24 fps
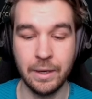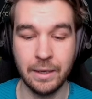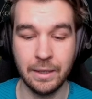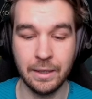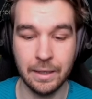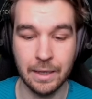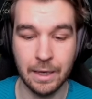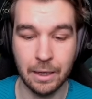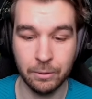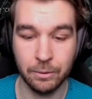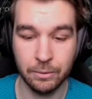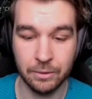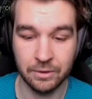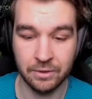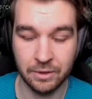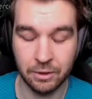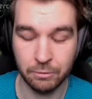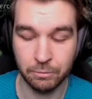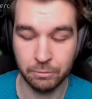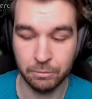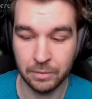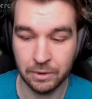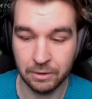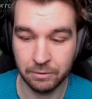now it's
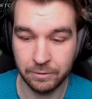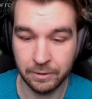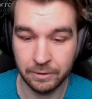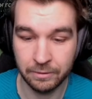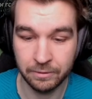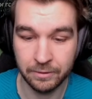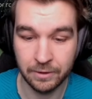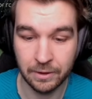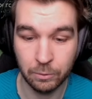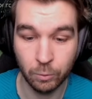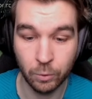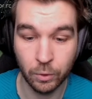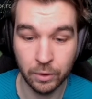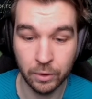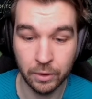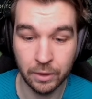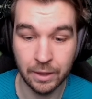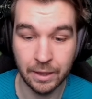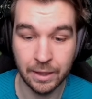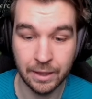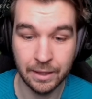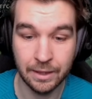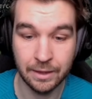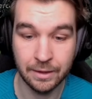giving me 51
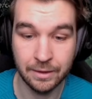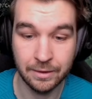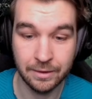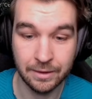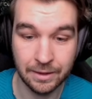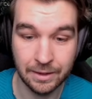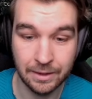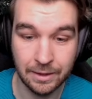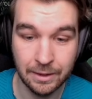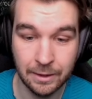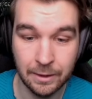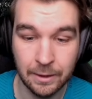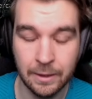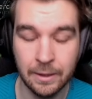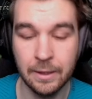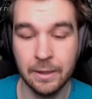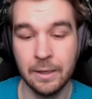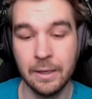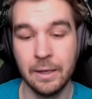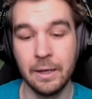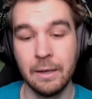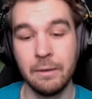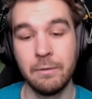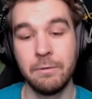AD,
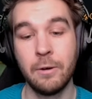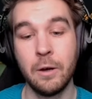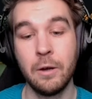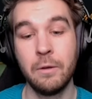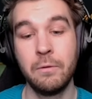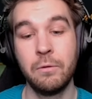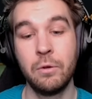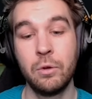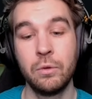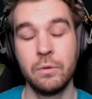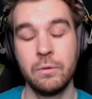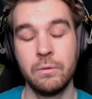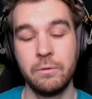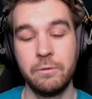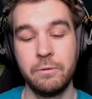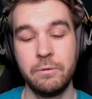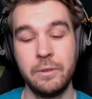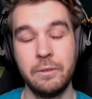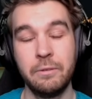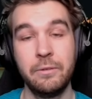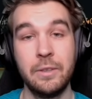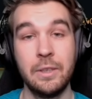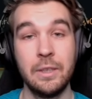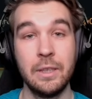
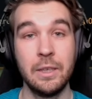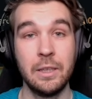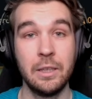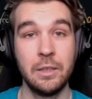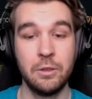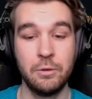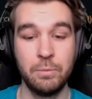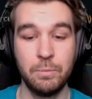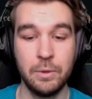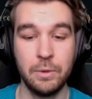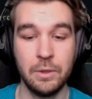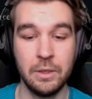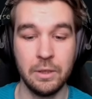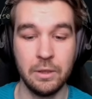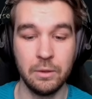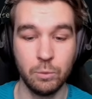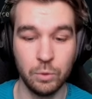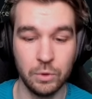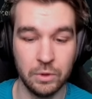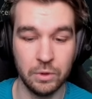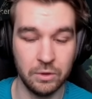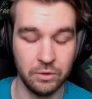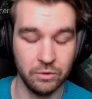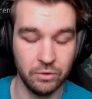550 HP,
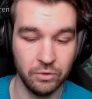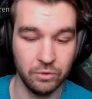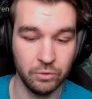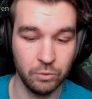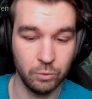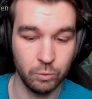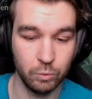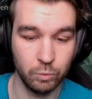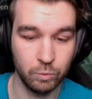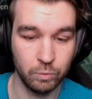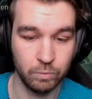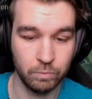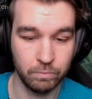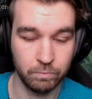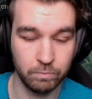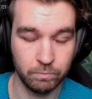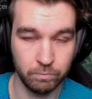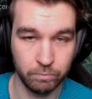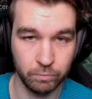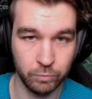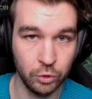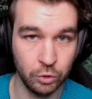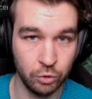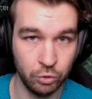which is
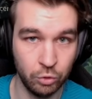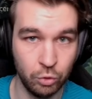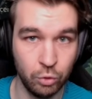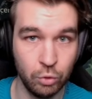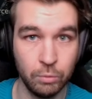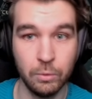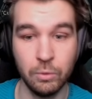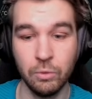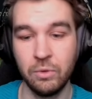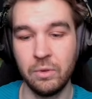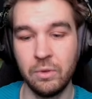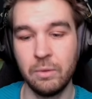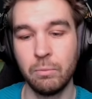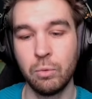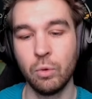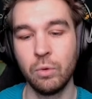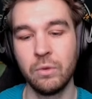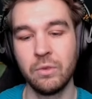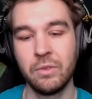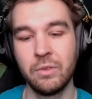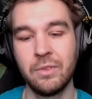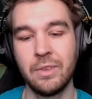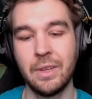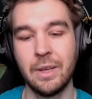the two most
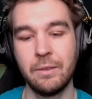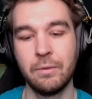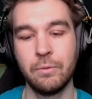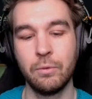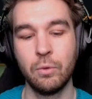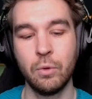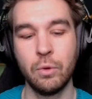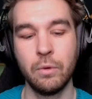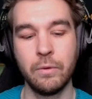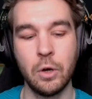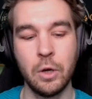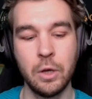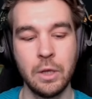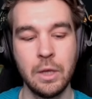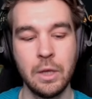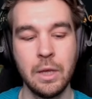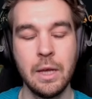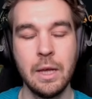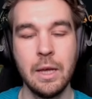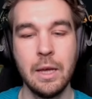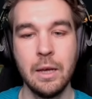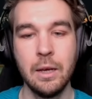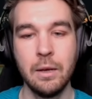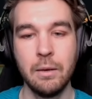important stats for Vi.
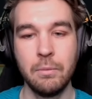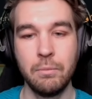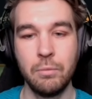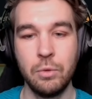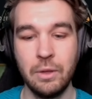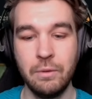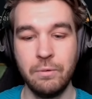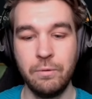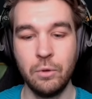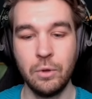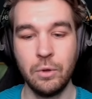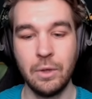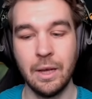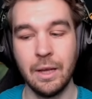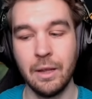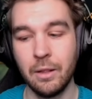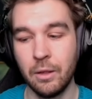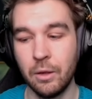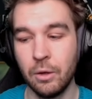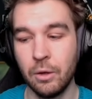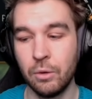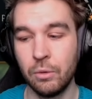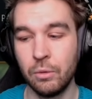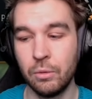But if you get
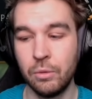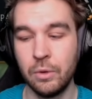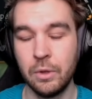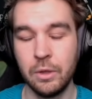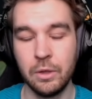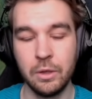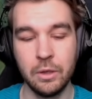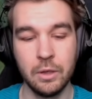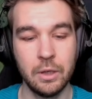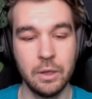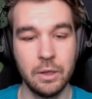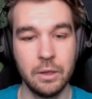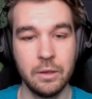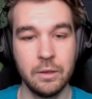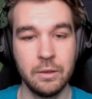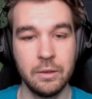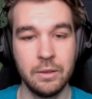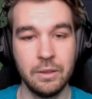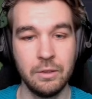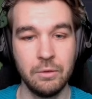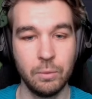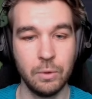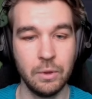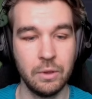low,
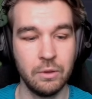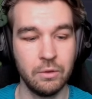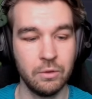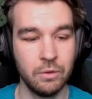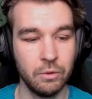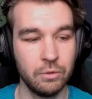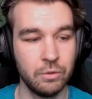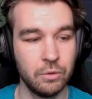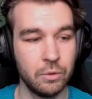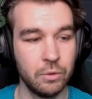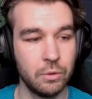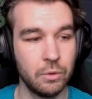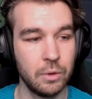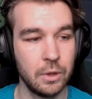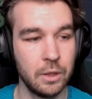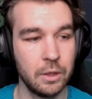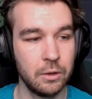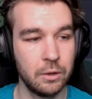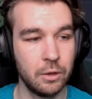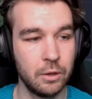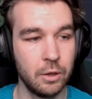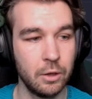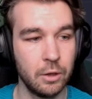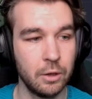this one is also
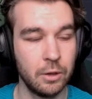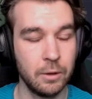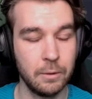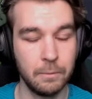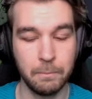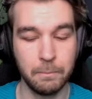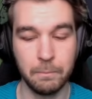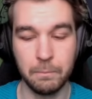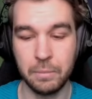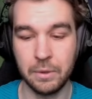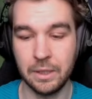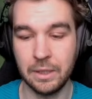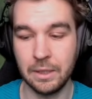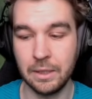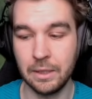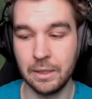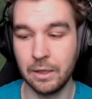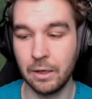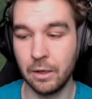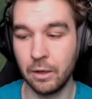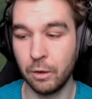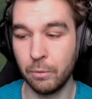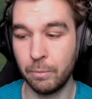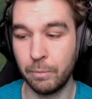gonna be
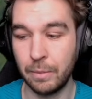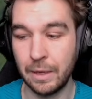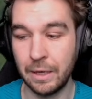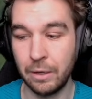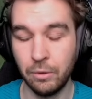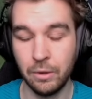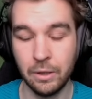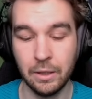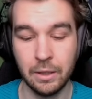a lot better.